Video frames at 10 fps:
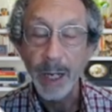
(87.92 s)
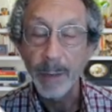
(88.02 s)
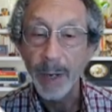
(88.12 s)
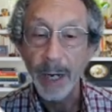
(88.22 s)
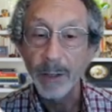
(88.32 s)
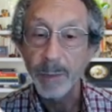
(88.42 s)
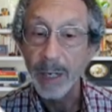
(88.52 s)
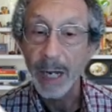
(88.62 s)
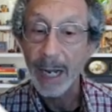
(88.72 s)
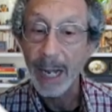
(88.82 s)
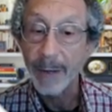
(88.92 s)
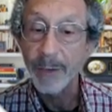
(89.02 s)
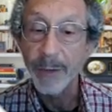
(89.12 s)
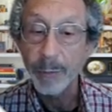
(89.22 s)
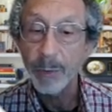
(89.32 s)
buyers may not have
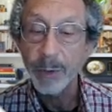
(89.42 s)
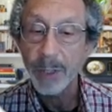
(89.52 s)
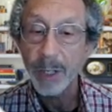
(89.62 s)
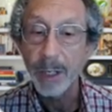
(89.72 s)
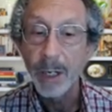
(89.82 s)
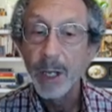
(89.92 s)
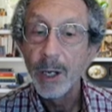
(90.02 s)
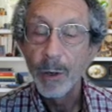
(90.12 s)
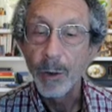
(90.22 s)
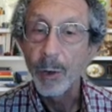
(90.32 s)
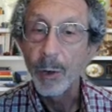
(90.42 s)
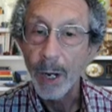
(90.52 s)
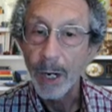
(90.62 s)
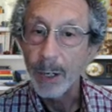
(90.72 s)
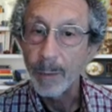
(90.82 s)
the 3%
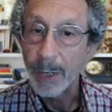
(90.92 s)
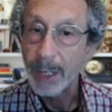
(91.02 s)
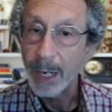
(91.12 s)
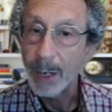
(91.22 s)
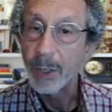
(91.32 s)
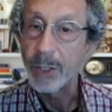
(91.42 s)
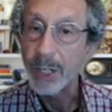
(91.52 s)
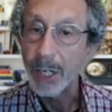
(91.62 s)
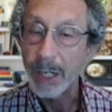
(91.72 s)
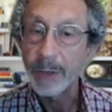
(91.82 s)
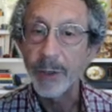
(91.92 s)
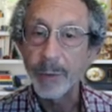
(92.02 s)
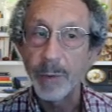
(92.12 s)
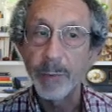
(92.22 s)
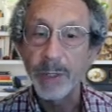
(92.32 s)
or might not want to shell out the
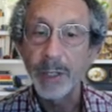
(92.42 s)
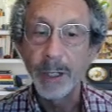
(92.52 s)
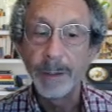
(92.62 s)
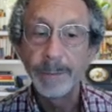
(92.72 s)
3%.